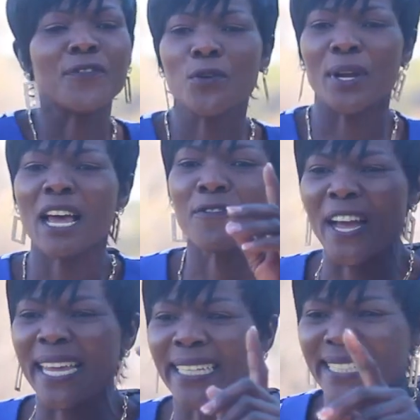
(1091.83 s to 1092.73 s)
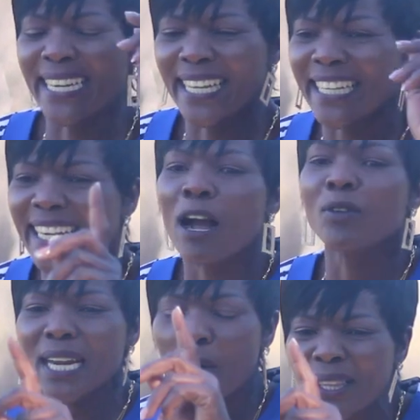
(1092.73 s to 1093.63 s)
Have you ever had an
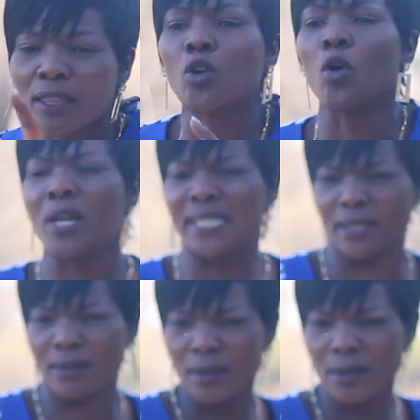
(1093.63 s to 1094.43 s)
encounter with God?